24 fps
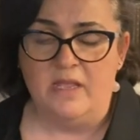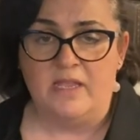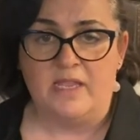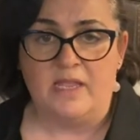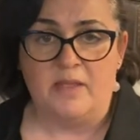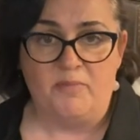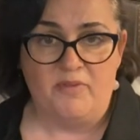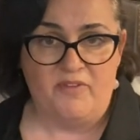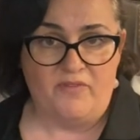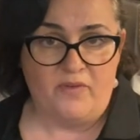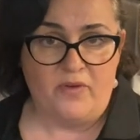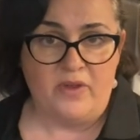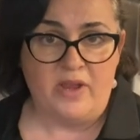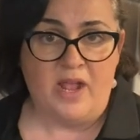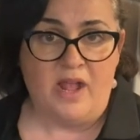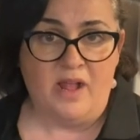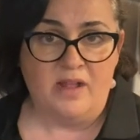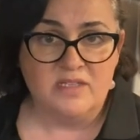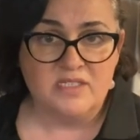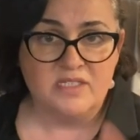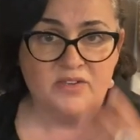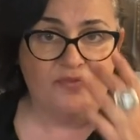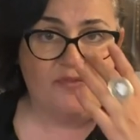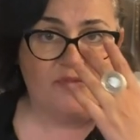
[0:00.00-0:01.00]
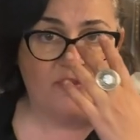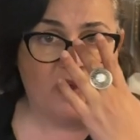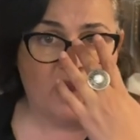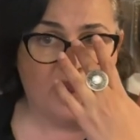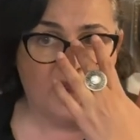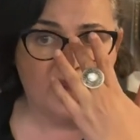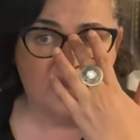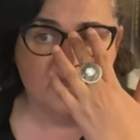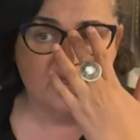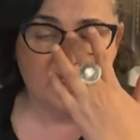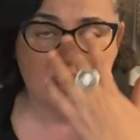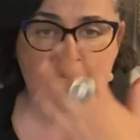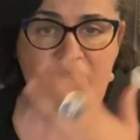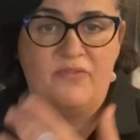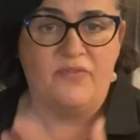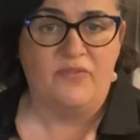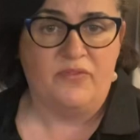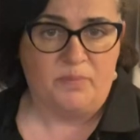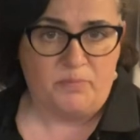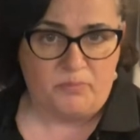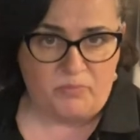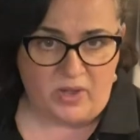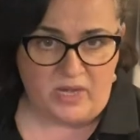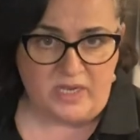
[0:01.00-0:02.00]
be very hard to find if
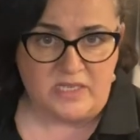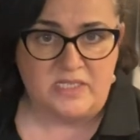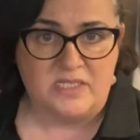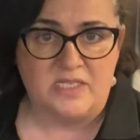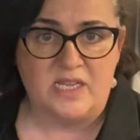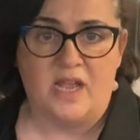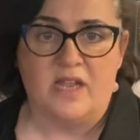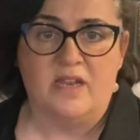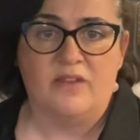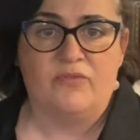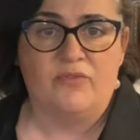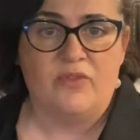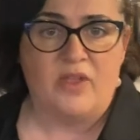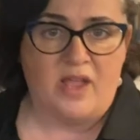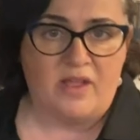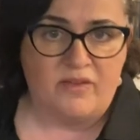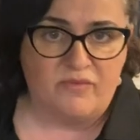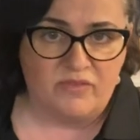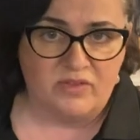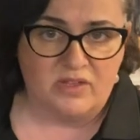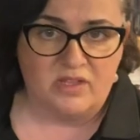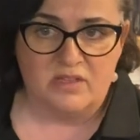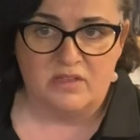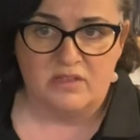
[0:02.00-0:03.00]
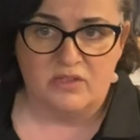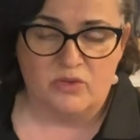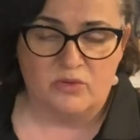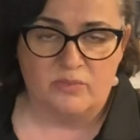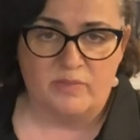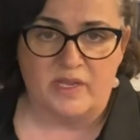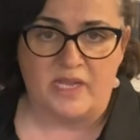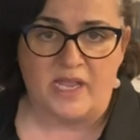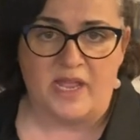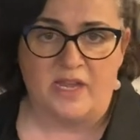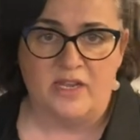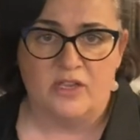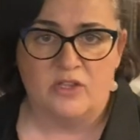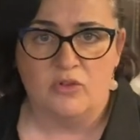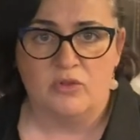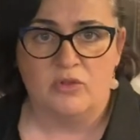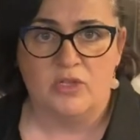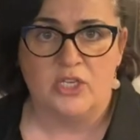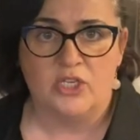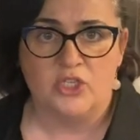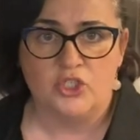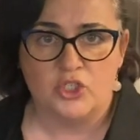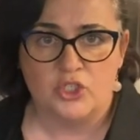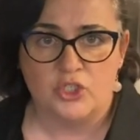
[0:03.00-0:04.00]
it breaks down, if you have a little mechanical
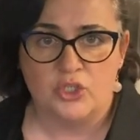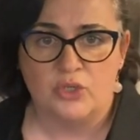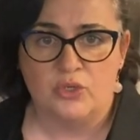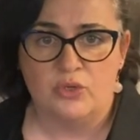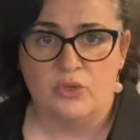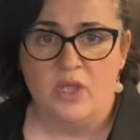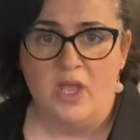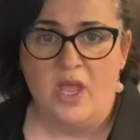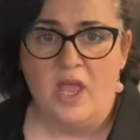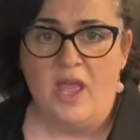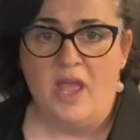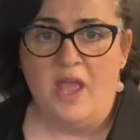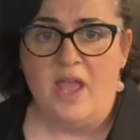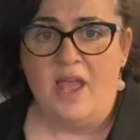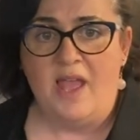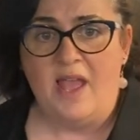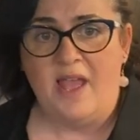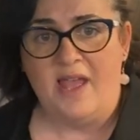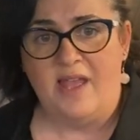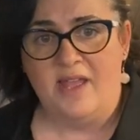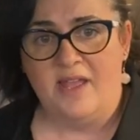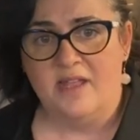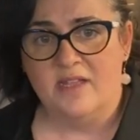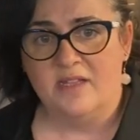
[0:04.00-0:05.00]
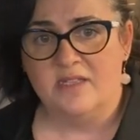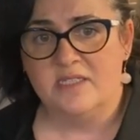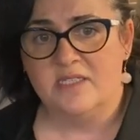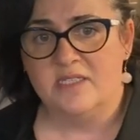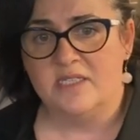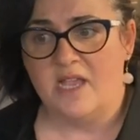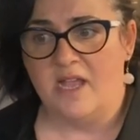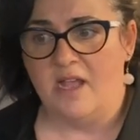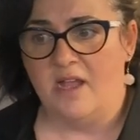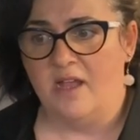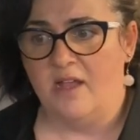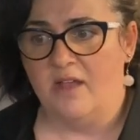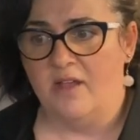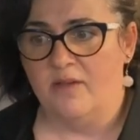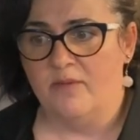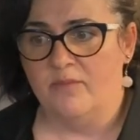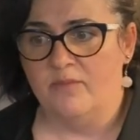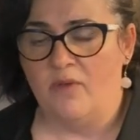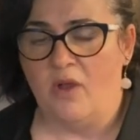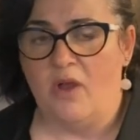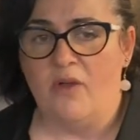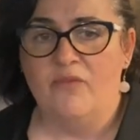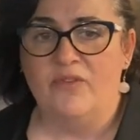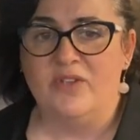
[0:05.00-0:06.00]
issue, and
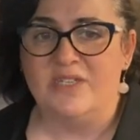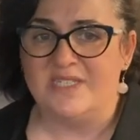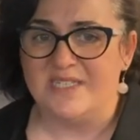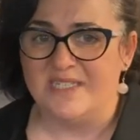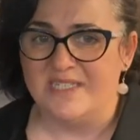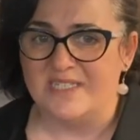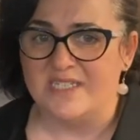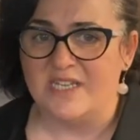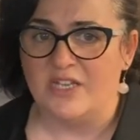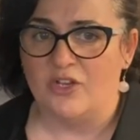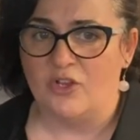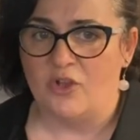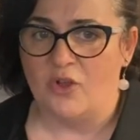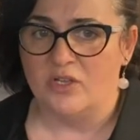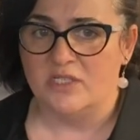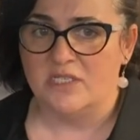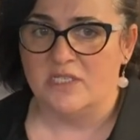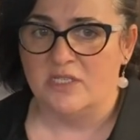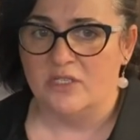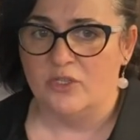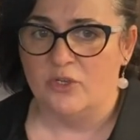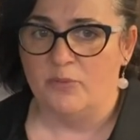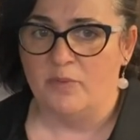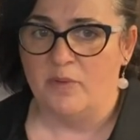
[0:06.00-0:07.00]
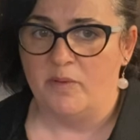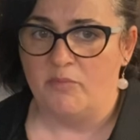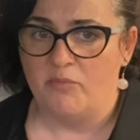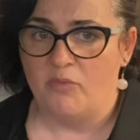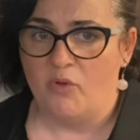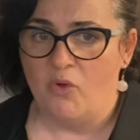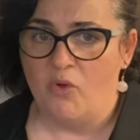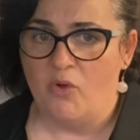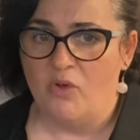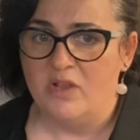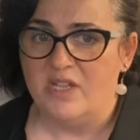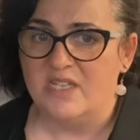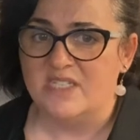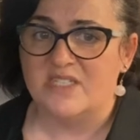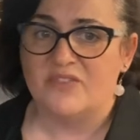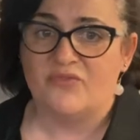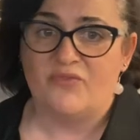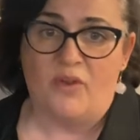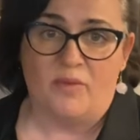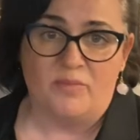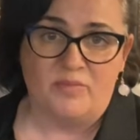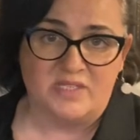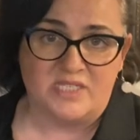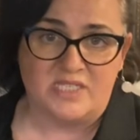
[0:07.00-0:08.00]
obviously it's going to cost a little bit more. It's
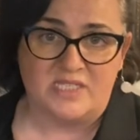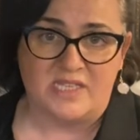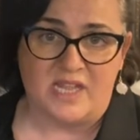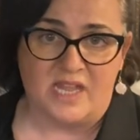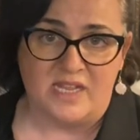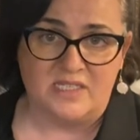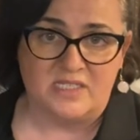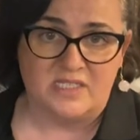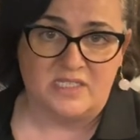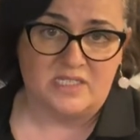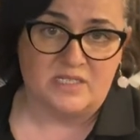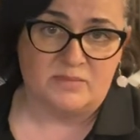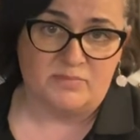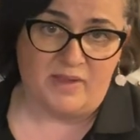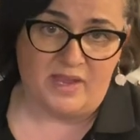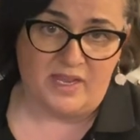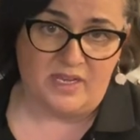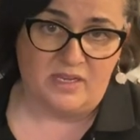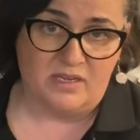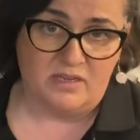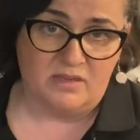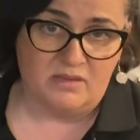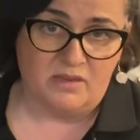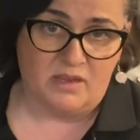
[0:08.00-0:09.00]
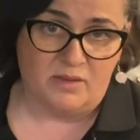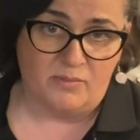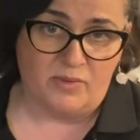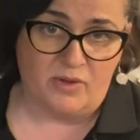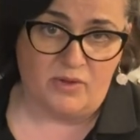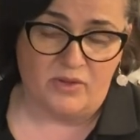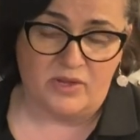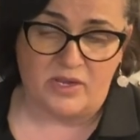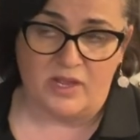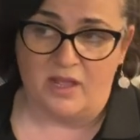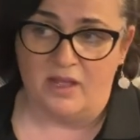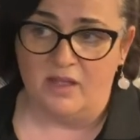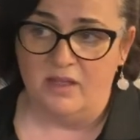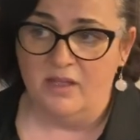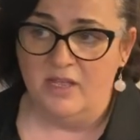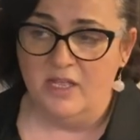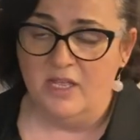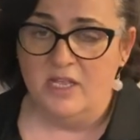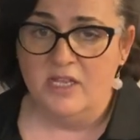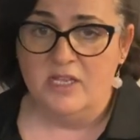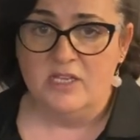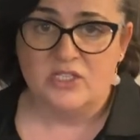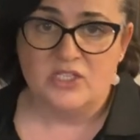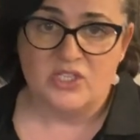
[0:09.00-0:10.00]
from the States, it's made in America,
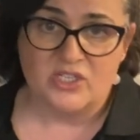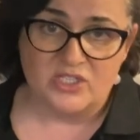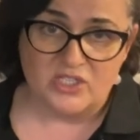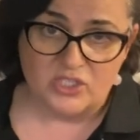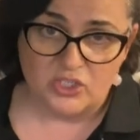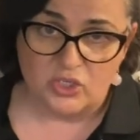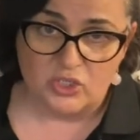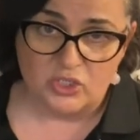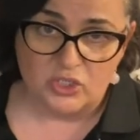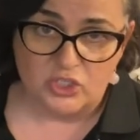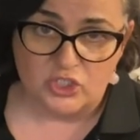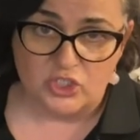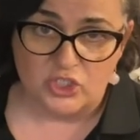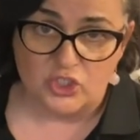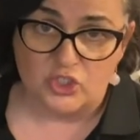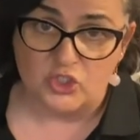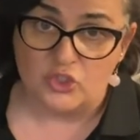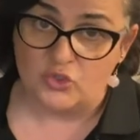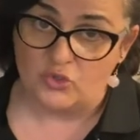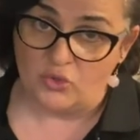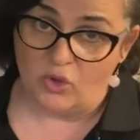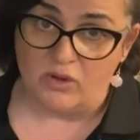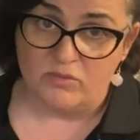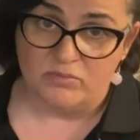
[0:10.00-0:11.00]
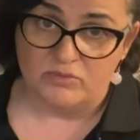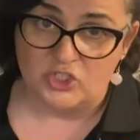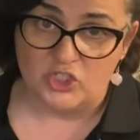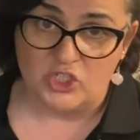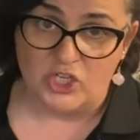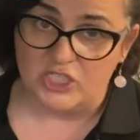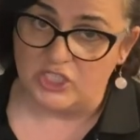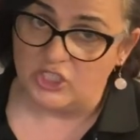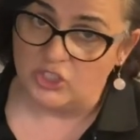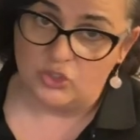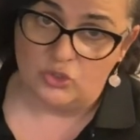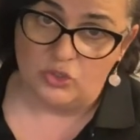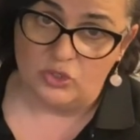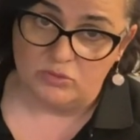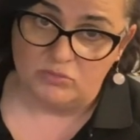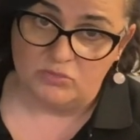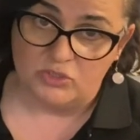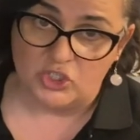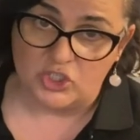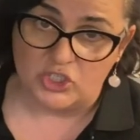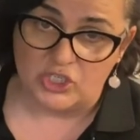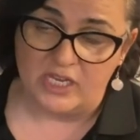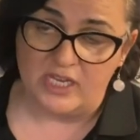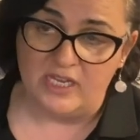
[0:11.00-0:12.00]
so it's a strong machine, it's a good
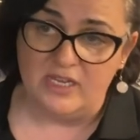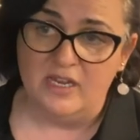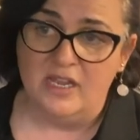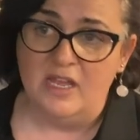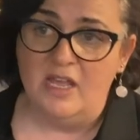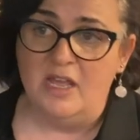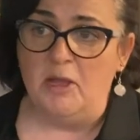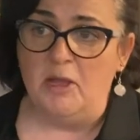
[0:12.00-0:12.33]
machine.